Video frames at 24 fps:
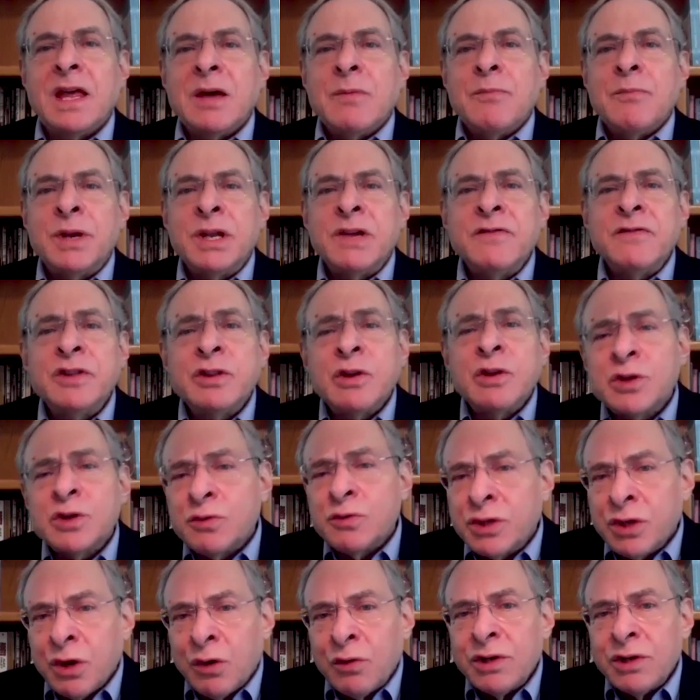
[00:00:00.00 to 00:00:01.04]
Mm-hmm. But mm. even those
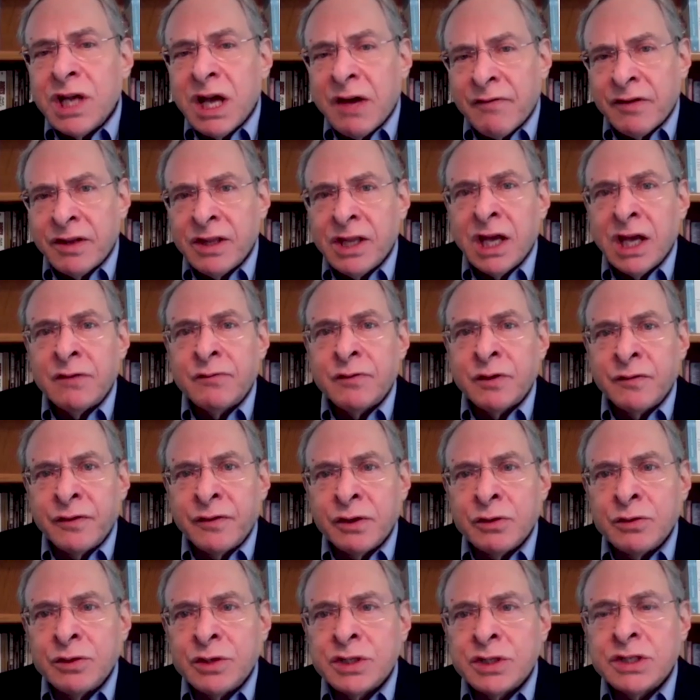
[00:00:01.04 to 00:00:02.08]
who don't have a life
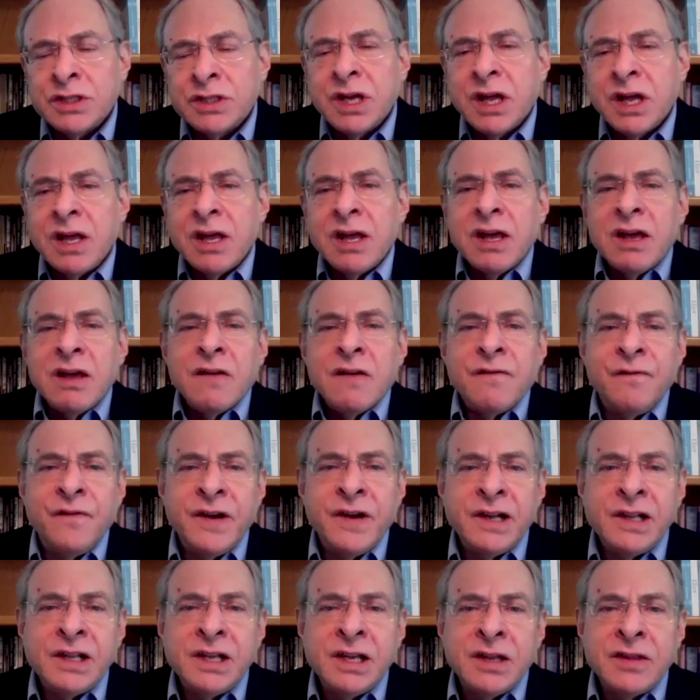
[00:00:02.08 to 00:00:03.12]
review, just
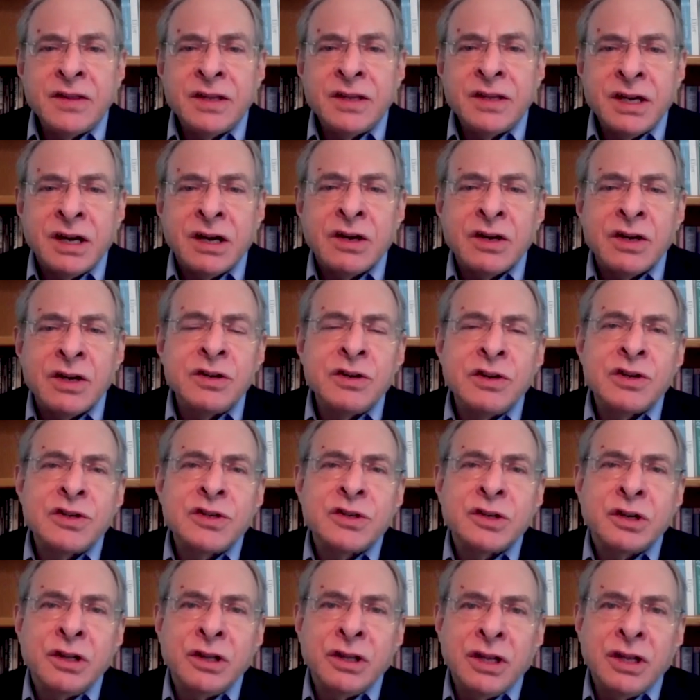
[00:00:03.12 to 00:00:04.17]
feeling the
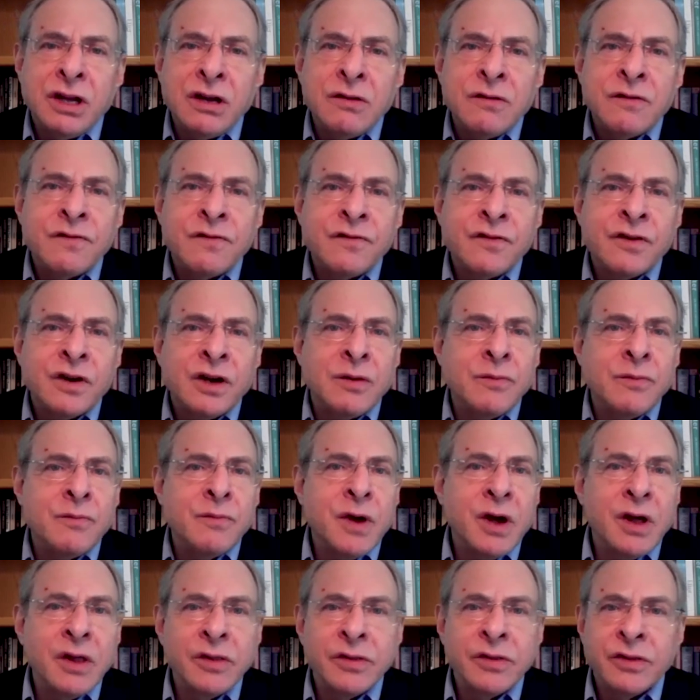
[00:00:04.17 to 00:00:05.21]
unconditional love
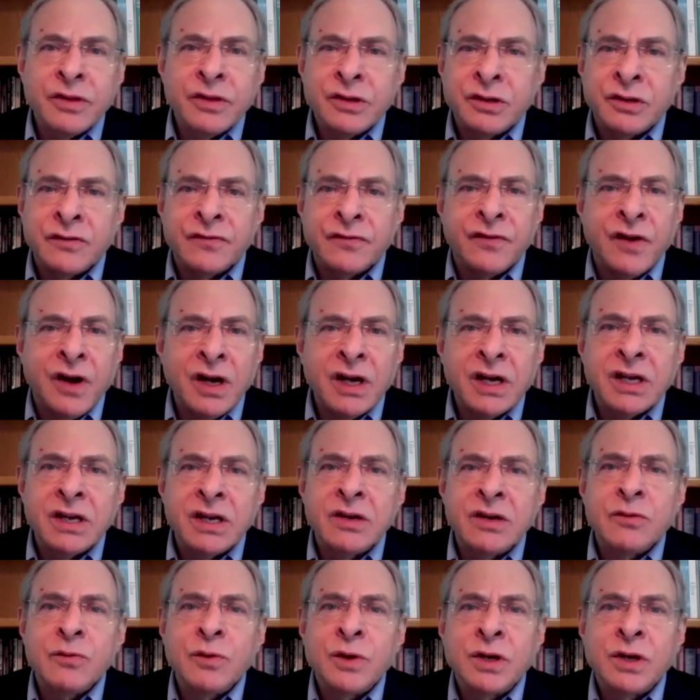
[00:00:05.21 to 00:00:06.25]
from the
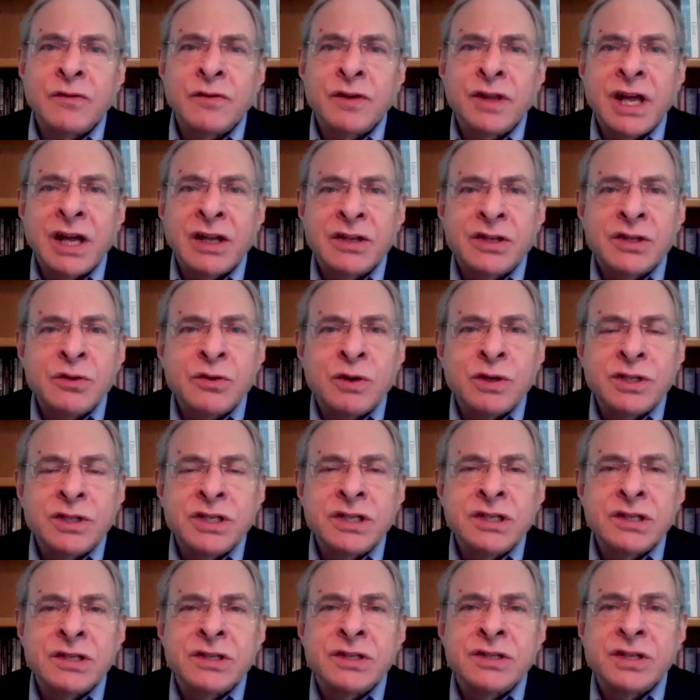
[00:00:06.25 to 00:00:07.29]
divine, whatever that
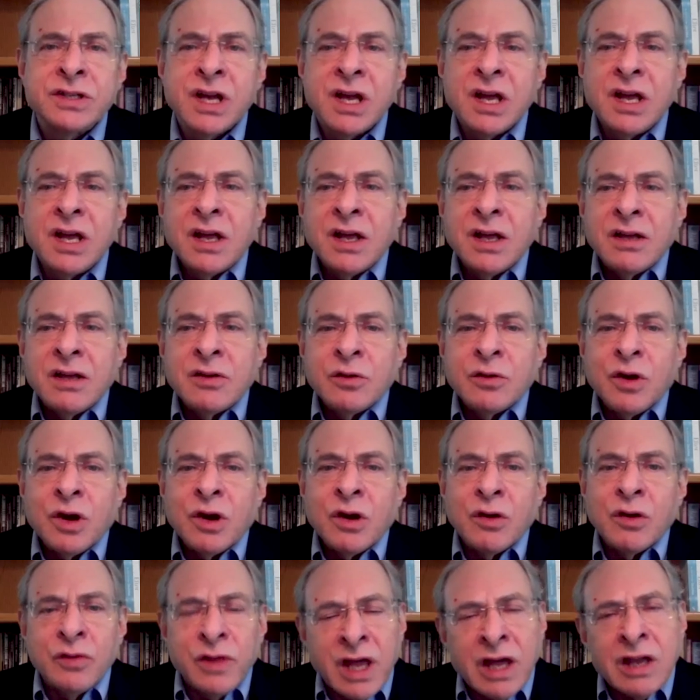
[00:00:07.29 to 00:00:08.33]
source is,
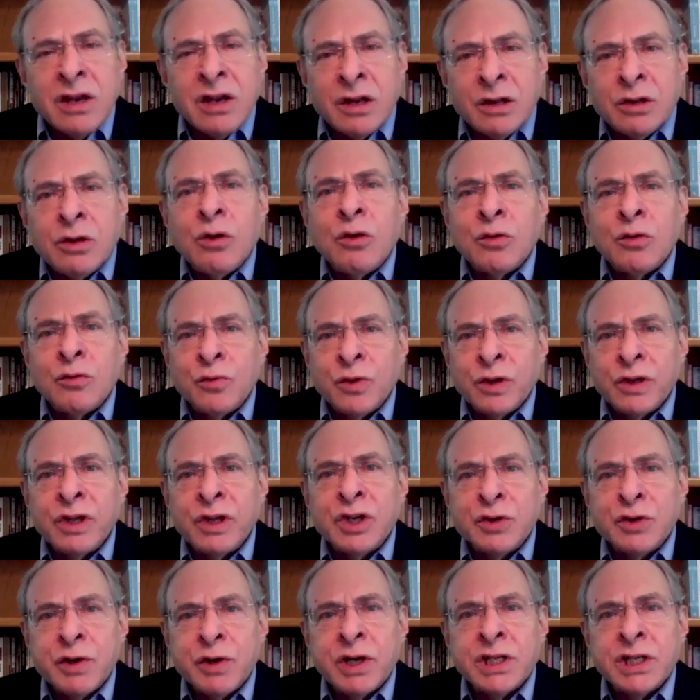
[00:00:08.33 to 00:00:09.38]
that alone
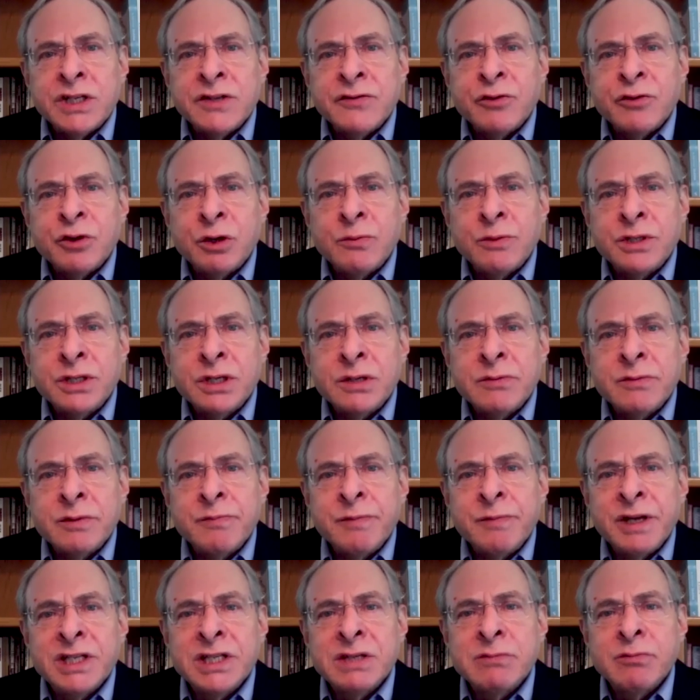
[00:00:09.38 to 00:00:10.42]
really transforms them.
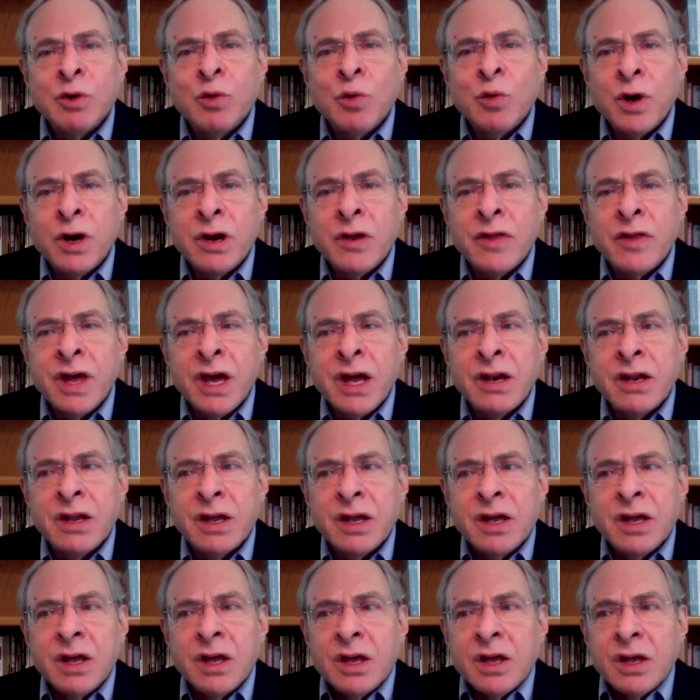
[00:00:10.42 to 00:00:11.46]
It makes them aware that,
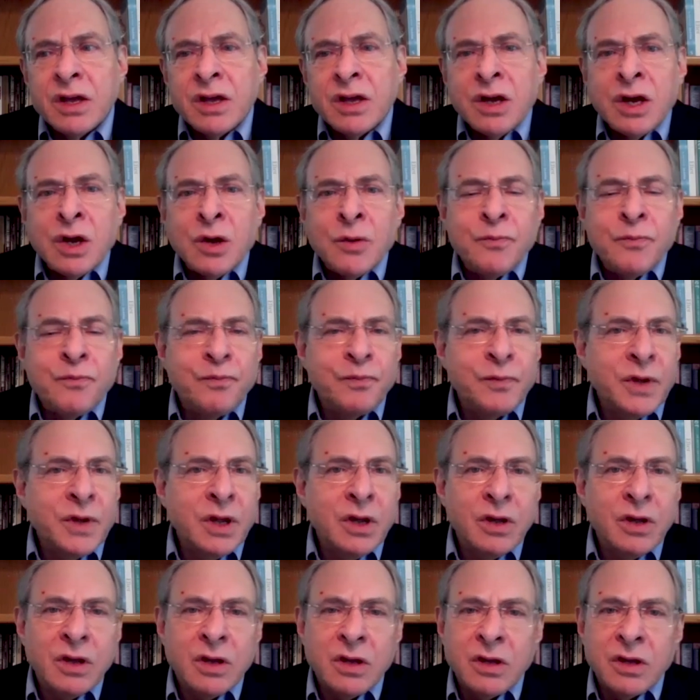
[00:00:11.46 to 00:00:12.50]
um,
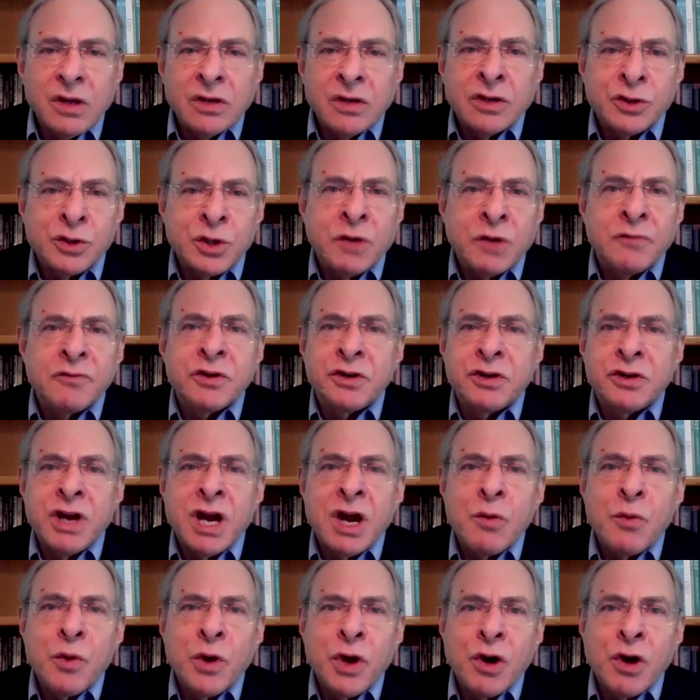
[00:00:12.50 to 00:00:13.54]
deserved or
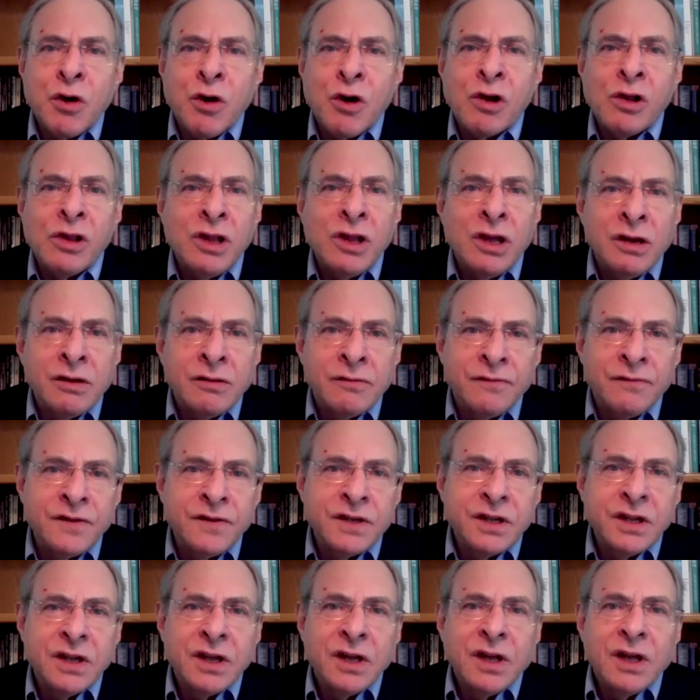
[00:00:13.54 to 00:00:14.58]
not, we are all
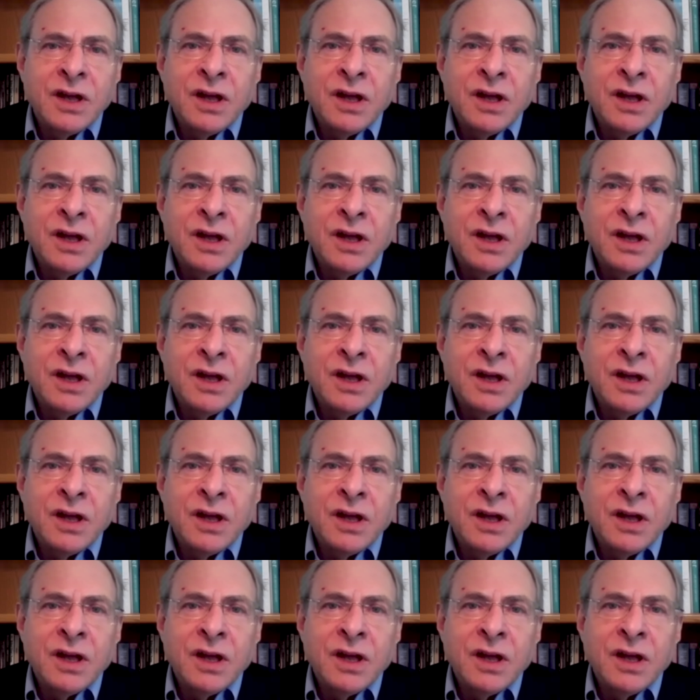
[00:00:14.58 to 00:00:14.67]
loved